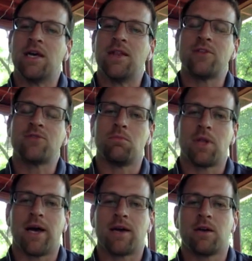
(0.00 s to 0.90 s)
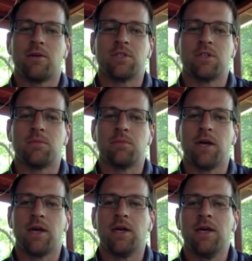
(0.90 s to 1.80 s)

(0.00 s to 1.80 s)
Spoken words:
and that's where black comes into play.